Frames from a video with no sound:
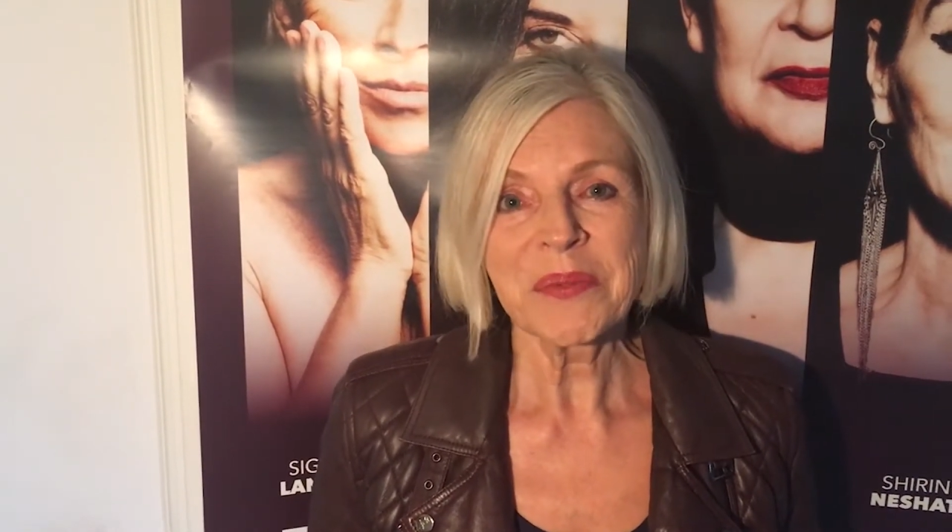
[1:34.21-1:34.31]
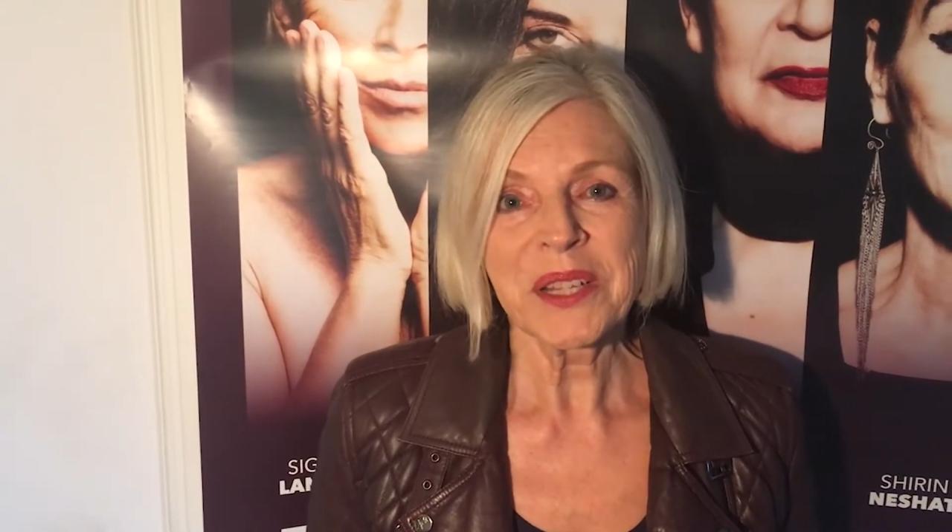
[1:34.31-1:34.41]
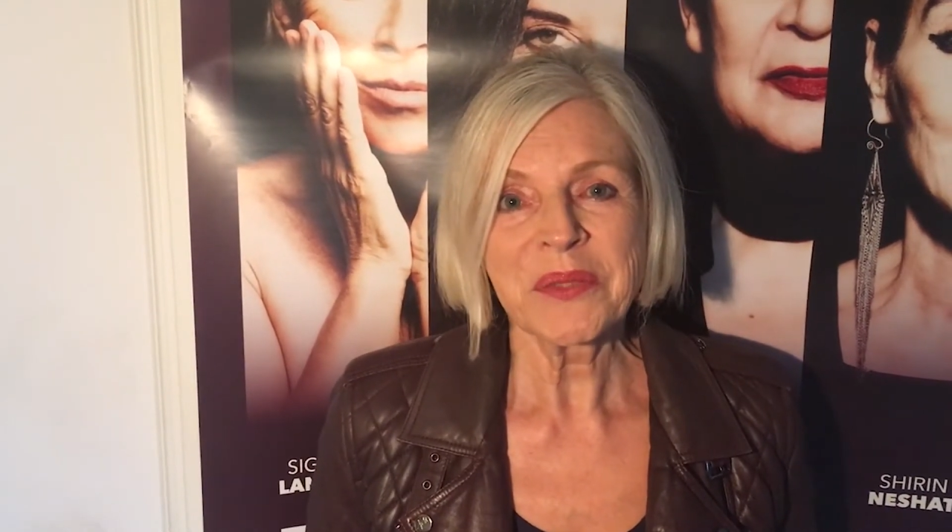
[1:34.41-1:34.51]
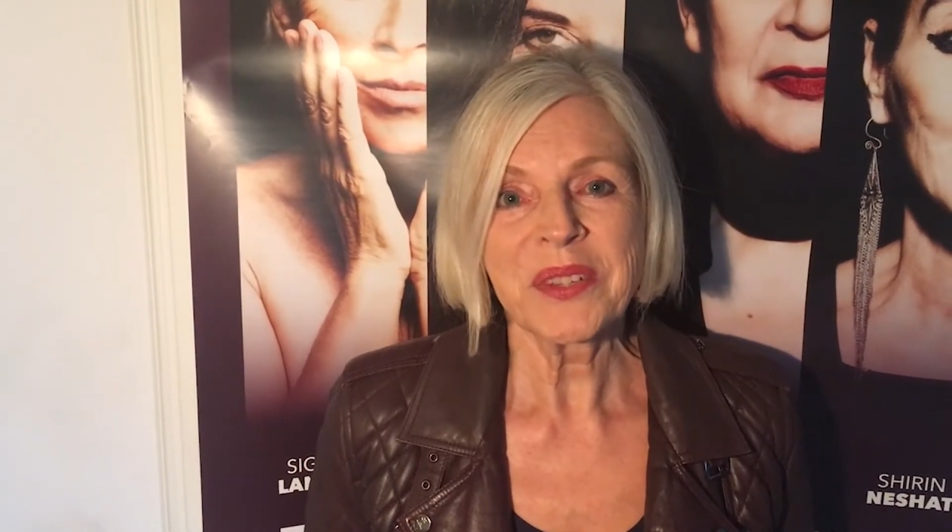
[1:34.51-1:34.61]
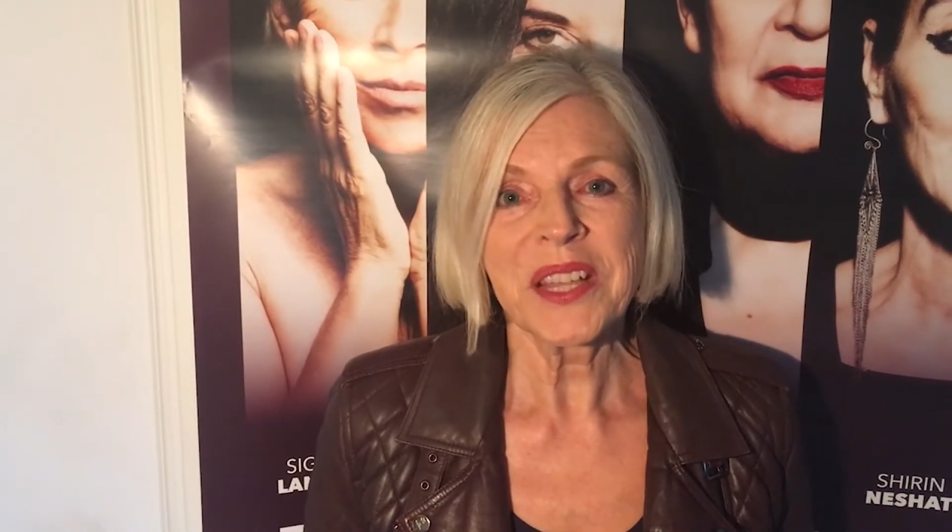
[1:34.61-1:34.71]

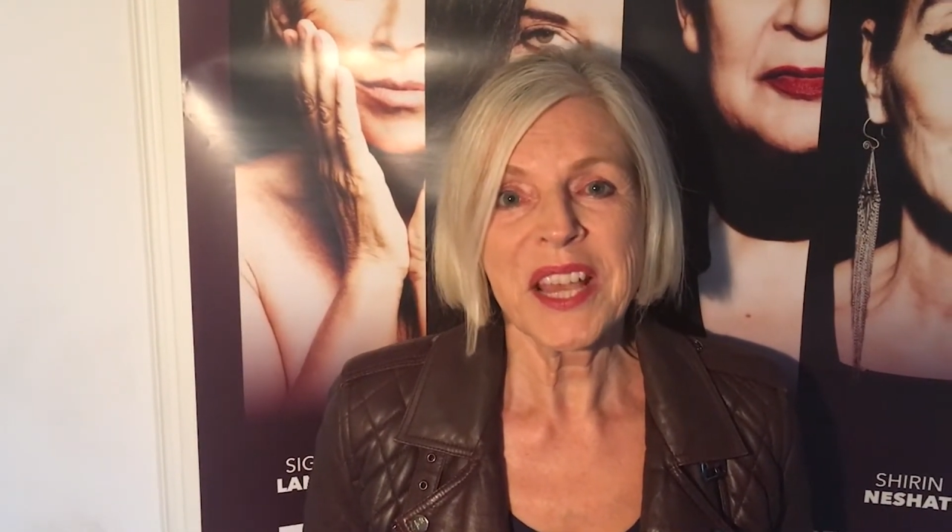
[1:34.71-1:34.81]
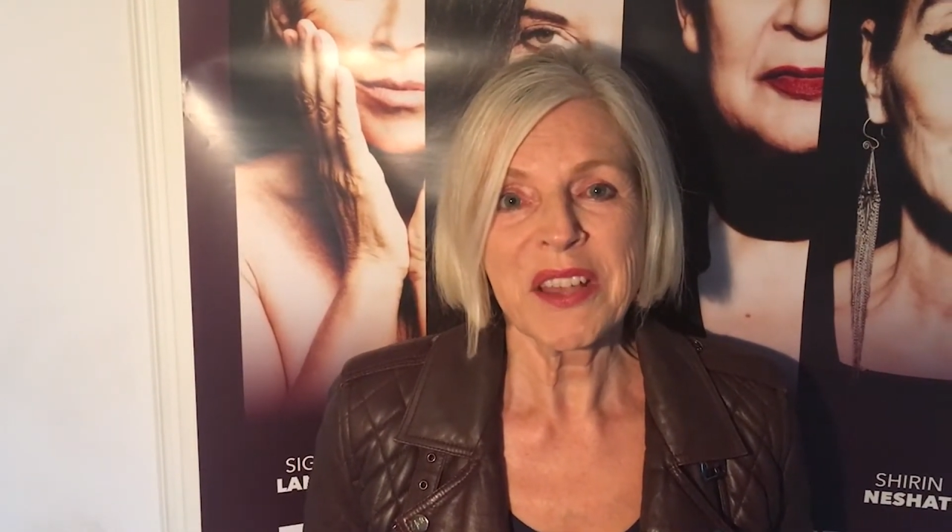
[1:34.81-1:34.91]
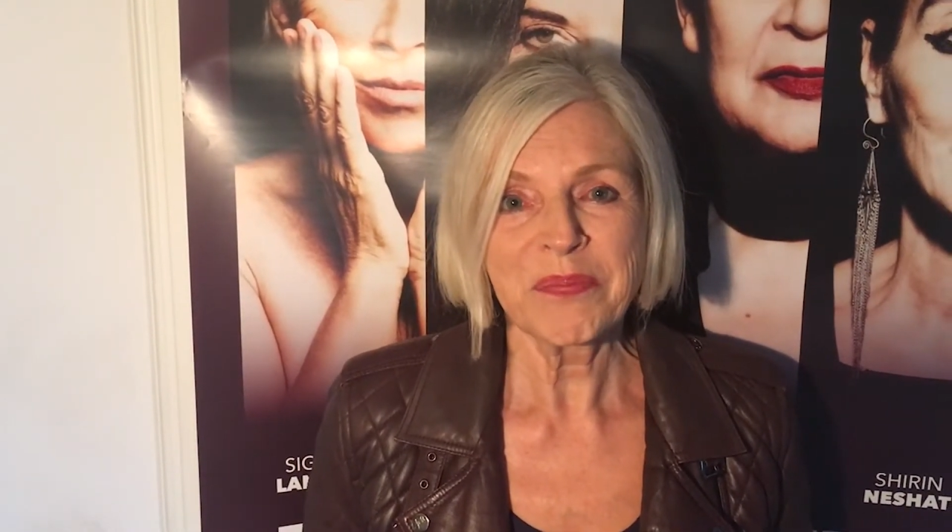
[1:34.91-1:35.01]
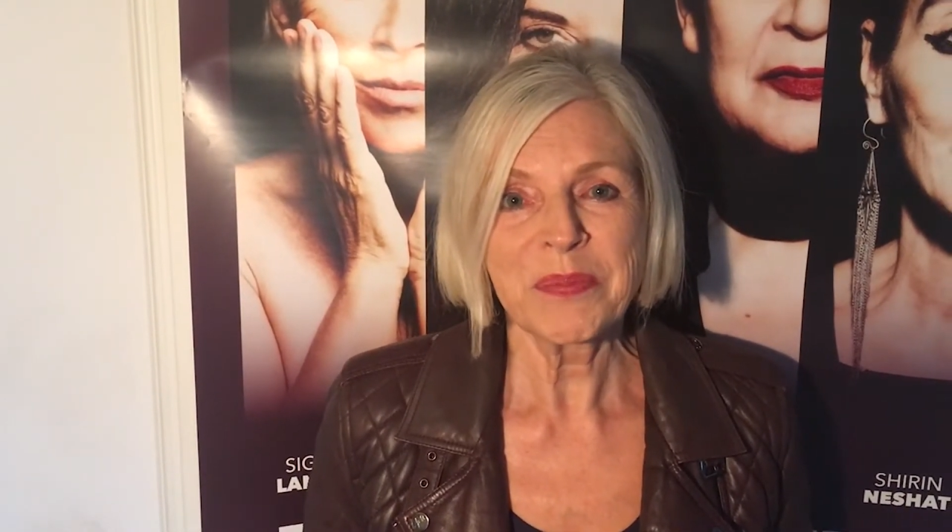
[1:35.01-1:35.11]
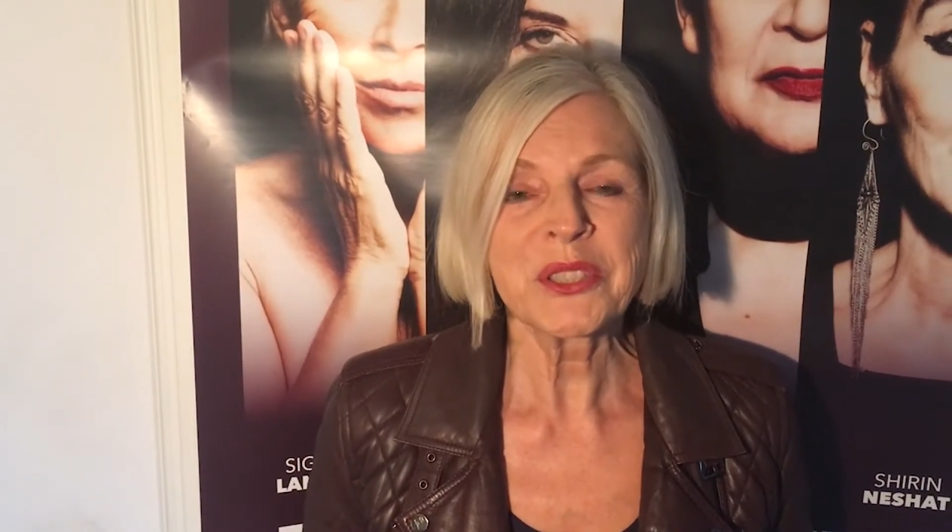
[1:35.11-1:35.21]
when we
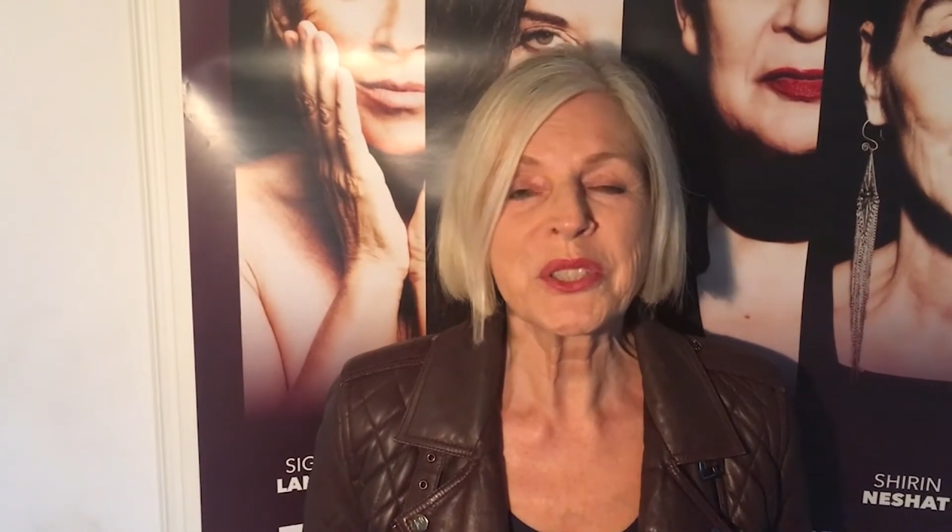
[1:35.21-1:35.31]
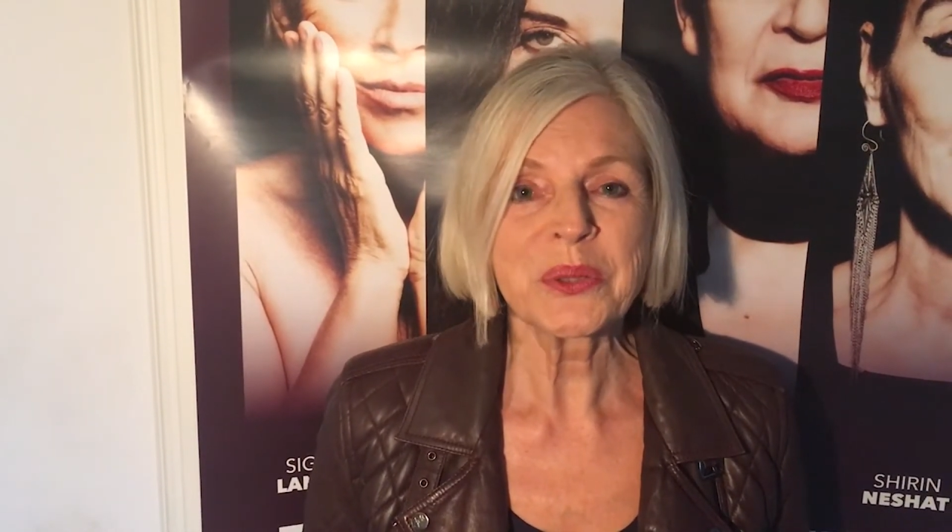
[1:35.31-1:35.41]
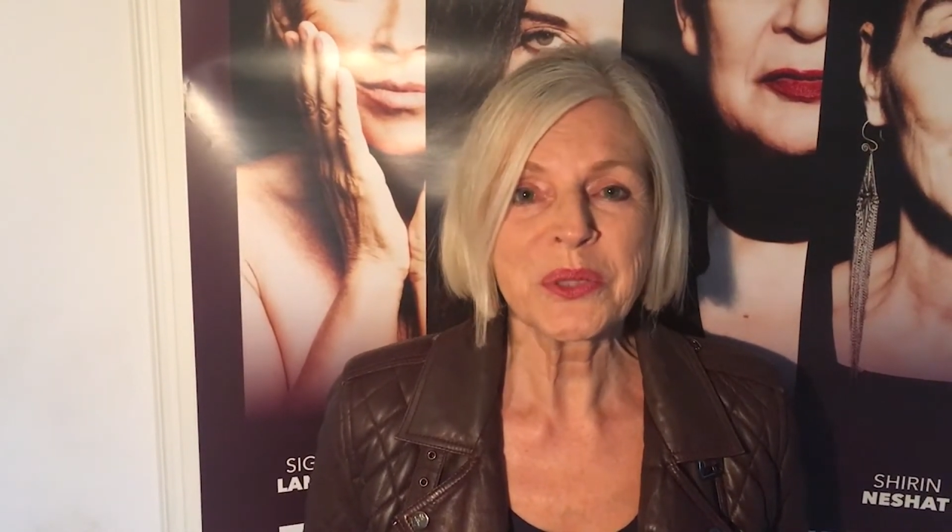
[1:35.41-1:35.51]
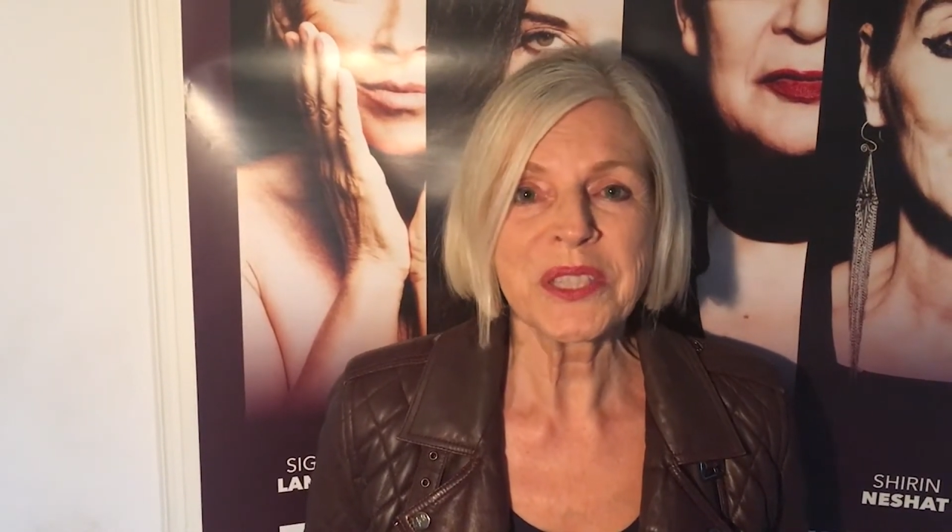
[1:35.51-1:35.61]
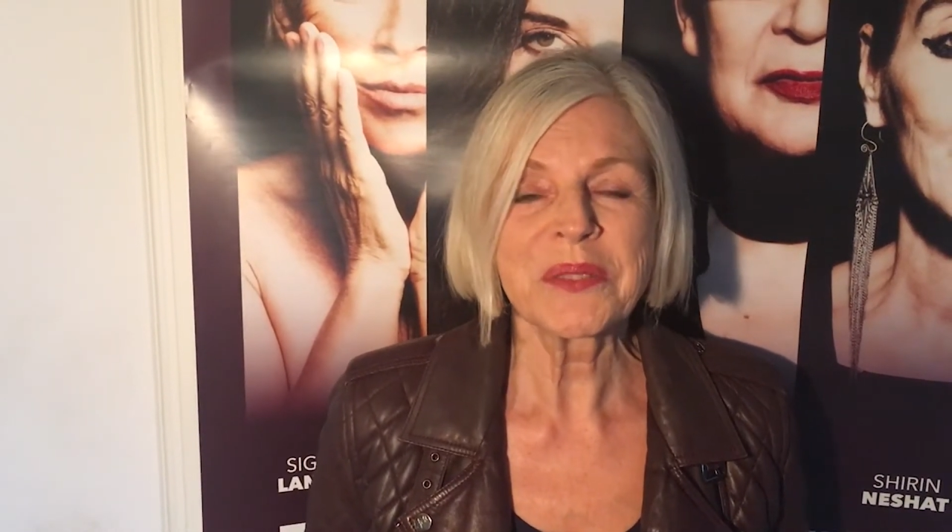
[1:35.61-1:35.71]
have been shooting